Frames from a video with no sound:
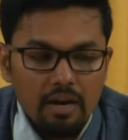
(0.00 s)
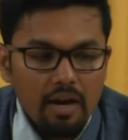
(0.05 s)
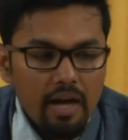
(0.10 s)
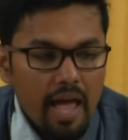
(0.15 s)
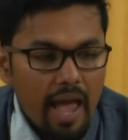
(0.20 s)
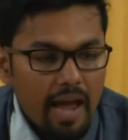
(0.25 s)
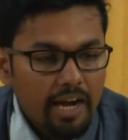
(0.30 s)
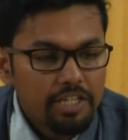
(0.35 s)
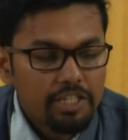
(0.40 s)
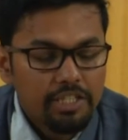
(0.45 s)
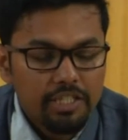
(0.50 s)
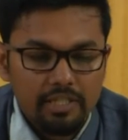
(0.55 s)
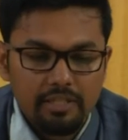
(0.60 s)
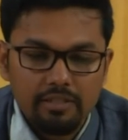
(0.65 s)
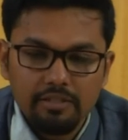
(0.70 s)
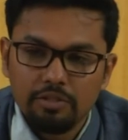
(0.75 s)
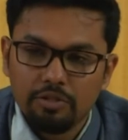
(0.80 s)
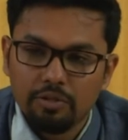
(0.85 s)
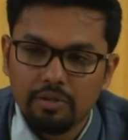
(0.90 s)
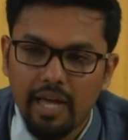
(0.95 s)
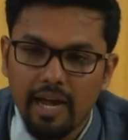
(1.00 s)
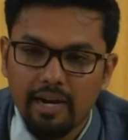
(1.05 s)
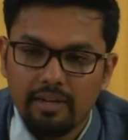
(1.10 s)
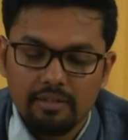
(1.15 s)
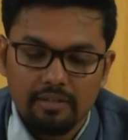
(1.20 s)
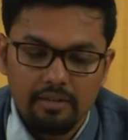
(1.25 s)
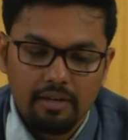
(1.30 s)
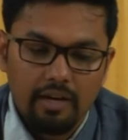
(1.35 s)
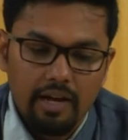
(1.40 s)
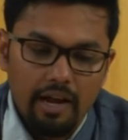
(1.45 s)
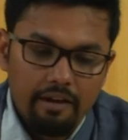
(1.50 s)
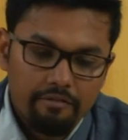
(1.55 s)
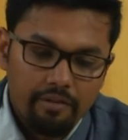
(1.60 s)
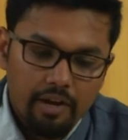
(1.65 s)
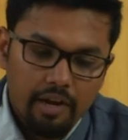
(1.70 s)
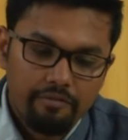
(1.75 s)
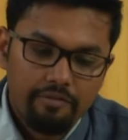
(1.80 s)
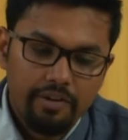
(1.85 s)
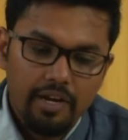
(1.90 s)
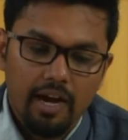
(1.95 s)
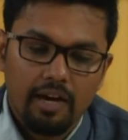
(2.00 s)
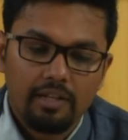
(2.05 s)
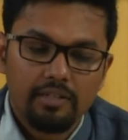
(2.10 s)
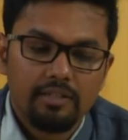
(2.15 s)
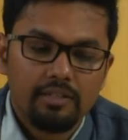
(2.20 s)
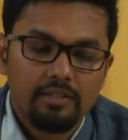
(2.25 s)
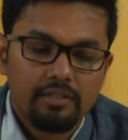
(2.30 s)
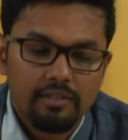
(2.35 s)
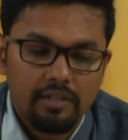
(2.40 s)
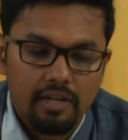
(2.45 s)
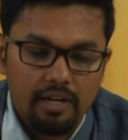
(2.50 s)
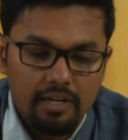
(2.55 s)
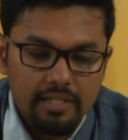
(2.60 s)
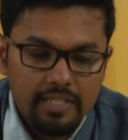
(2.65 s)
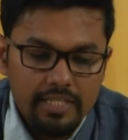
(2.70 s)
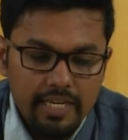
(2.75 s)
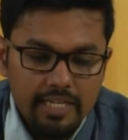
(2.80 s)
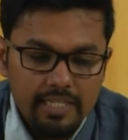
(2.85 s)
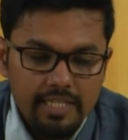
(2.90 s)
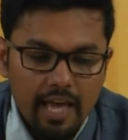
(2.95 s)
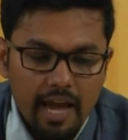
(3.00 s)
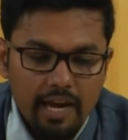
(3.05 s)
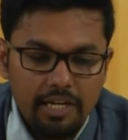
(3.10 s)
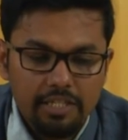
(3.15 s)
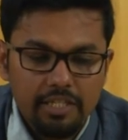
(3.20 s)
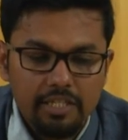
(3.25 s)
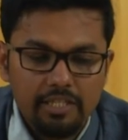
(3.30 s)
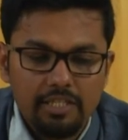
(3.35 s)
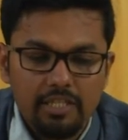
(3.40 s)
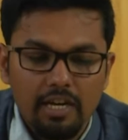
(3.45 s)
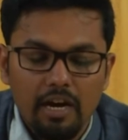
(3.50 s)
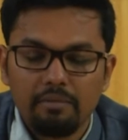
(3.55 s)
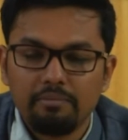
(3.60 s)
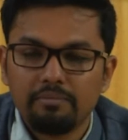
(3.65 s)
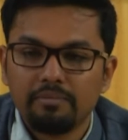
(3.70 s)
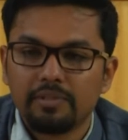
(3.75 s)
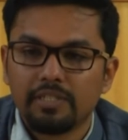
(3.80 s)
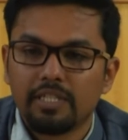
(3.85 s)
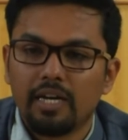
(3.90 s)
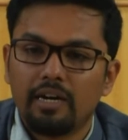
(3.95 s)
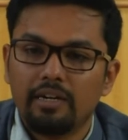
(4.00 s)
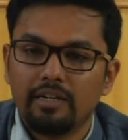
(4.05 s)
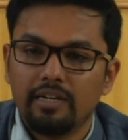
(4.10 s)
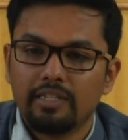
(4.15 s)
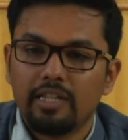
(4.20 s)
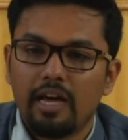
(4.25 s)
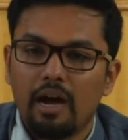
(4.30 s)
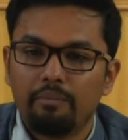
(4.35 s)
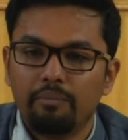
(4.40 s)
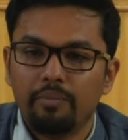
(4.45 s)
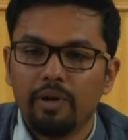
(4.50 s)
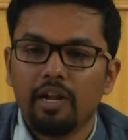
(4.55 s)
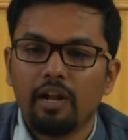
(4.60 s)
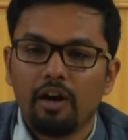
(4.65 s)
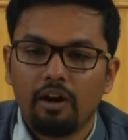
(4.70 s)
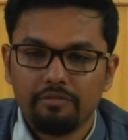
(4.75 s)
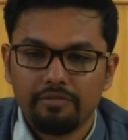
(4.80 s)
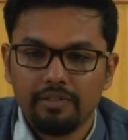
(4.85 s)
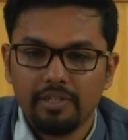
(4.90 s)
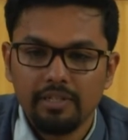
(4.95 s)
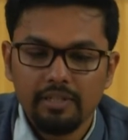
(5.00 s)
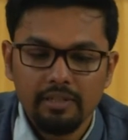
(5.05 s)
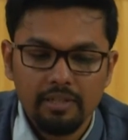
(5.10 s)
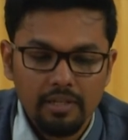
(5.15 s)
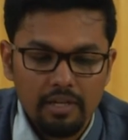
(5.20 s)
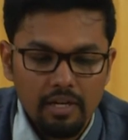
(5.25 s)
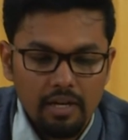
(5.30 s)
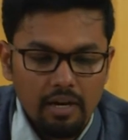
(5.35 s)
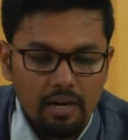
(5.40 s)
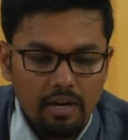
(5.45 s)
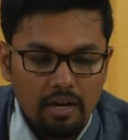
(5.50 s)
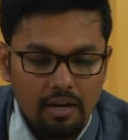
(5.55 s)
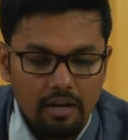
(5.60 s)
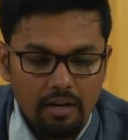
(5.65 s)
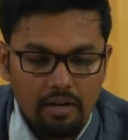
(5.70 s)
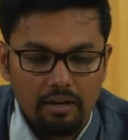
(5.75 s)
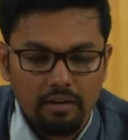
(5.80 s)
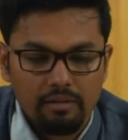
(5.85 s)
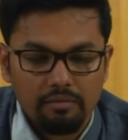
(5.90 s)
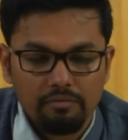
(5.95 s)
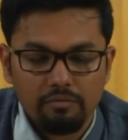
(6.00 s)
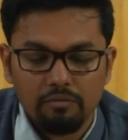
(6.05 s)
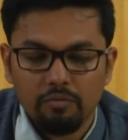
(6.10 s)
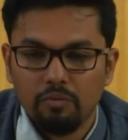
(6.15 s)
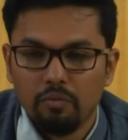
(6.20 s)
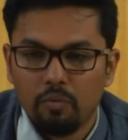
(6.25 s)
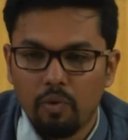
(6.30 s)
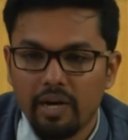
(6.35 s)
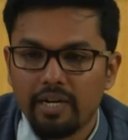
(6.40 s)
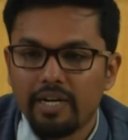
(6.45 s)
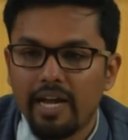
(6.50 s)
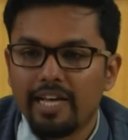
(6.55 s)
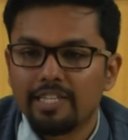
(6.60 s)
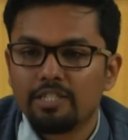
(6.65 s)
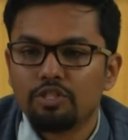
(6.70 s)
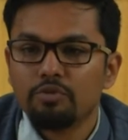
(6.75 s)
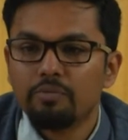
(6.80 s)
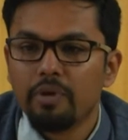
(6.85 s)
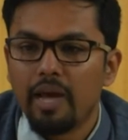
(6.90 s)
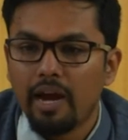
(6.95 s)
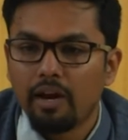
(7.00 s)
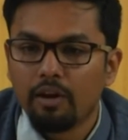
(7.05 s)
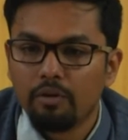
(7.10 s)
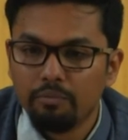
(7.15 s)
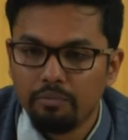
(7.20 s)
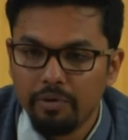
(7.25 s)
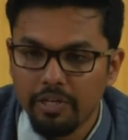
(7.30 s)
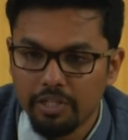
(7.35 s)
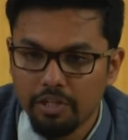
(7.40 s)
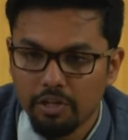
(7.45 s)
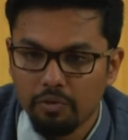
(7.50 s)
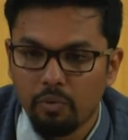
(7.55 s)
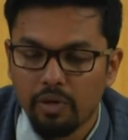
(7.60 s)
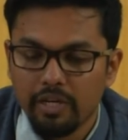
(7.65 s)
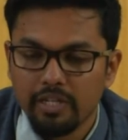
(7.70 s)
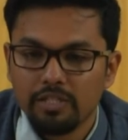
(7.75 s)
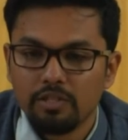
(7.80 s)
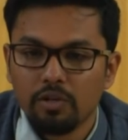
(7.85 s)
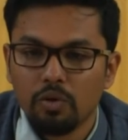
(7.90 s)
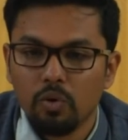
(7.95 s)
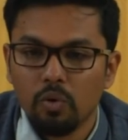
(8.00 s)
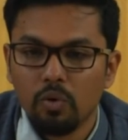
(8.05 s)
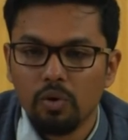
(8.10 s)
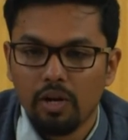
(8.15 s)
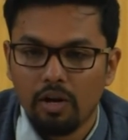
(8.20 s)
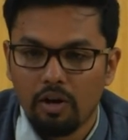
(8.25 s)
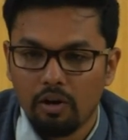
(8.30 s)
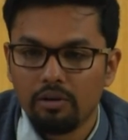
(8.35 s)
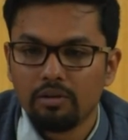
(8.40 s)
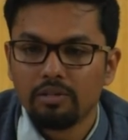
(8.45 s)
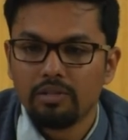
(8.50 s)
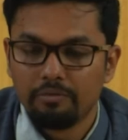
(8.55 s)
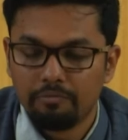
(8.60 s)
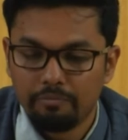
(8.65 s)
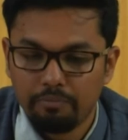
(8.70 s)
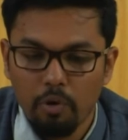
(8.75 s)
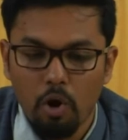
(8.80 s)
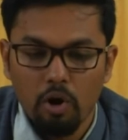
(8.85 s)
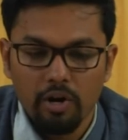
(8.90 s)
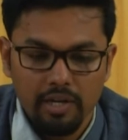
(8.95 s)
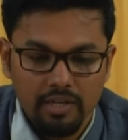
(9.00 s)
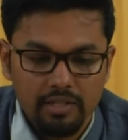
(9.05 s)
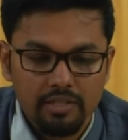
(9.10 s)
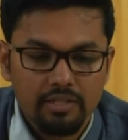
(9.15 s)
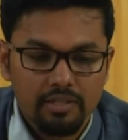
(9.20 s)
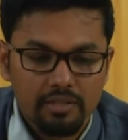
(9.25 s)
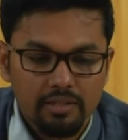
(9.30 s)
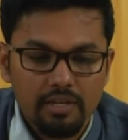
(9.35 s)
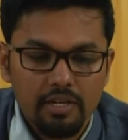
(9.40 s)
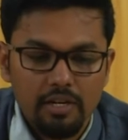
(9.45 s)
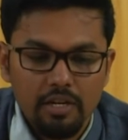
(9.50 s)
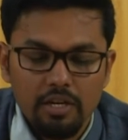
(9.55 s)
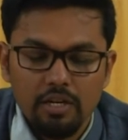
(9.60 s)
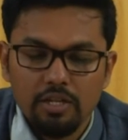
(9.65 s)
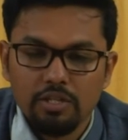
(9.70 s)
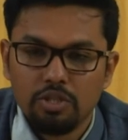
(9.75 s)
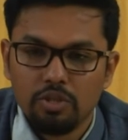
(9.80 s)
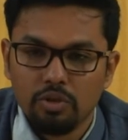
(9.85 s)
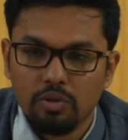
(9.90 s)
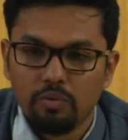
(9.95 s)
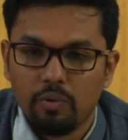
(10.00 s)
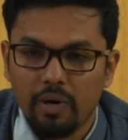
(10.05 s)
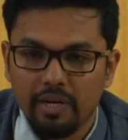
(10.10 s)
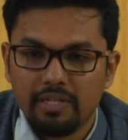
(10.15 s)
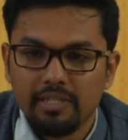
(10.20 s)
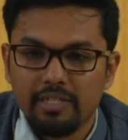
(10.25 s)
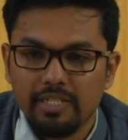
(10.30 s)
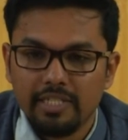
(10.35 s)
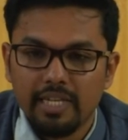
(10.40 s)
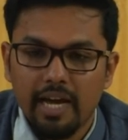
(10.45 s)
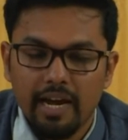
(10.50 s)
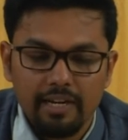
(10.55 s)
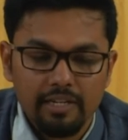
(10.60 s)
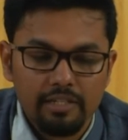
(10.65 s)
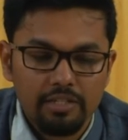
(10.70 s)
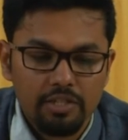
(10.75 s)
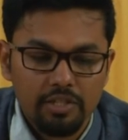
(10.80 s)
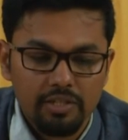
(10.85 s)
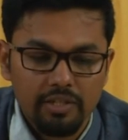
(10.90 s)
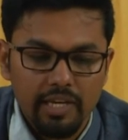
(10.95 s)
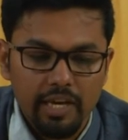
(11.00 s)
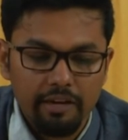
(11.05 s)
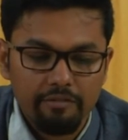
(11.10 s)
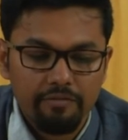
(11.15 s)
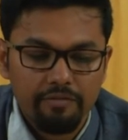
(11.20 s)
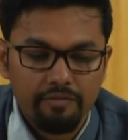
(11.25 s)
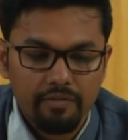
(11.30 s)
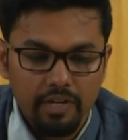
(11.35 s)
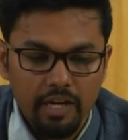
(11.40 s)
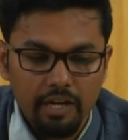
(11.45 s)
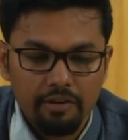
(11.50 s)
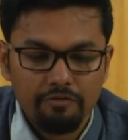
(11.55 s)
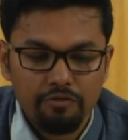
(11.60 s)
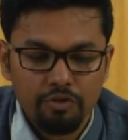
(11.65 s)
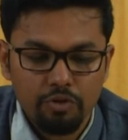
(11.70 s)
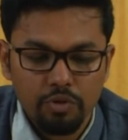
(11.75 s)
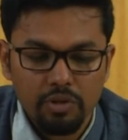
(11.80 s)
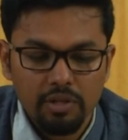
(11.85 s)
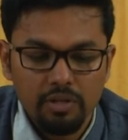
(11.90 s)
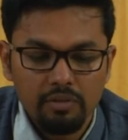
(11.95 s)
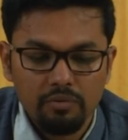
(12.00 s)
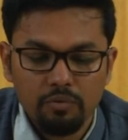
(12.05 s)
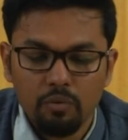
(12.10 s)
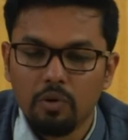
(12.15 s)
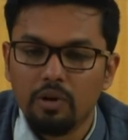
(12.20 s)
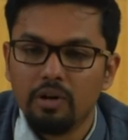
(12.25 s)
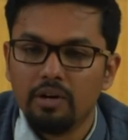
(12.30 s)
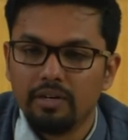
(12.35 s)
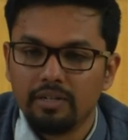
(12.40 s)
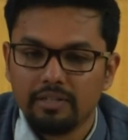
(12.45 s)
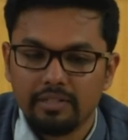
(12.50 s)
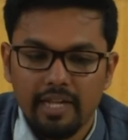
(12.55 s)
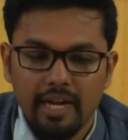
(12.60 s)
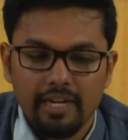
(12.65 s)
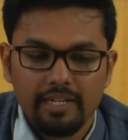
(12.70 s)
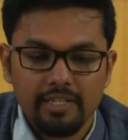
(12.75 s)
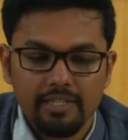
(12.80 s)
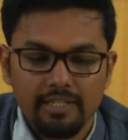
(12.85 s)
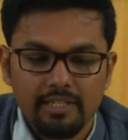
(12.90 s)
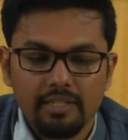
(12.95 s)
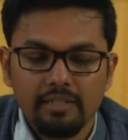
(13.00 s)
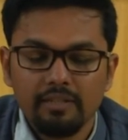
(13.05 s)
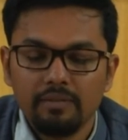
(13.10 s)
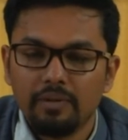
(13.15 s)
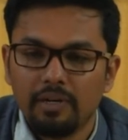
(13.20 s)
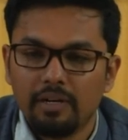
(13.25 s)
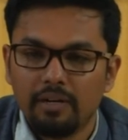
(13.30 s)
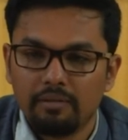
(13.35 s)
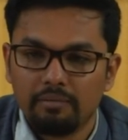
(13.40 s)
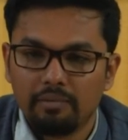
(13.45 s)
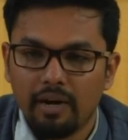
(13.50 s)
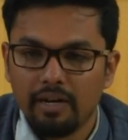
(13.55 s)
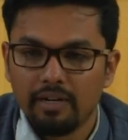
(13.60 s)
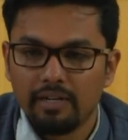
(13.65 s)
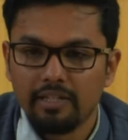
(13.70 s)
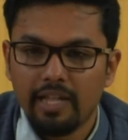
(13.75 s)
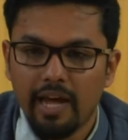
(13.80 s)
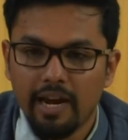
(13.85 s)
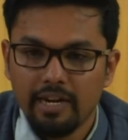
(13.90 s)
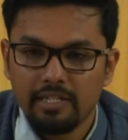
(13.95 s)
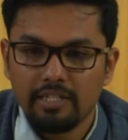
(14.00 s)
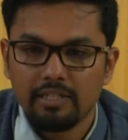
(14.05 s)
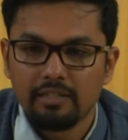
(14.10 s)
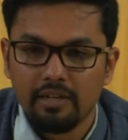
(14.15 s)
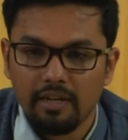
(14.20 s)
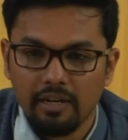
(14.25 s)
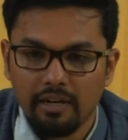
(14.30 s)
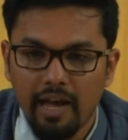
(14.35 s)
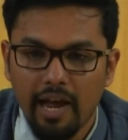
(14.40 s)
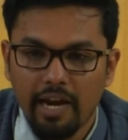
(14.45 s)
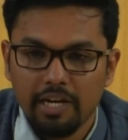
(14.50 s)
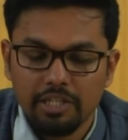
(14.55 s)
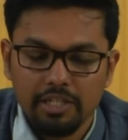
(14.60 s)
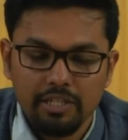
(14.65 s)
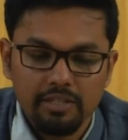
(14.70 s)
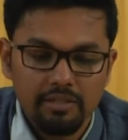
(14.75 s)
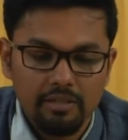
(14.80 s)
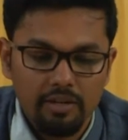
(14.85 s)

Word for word: action. So, that every other 6 actions comes under the umbrella of the uh, what has to be accomplished or what is the goal or the product. So, what designers give give to the world that is the um, under that uh, action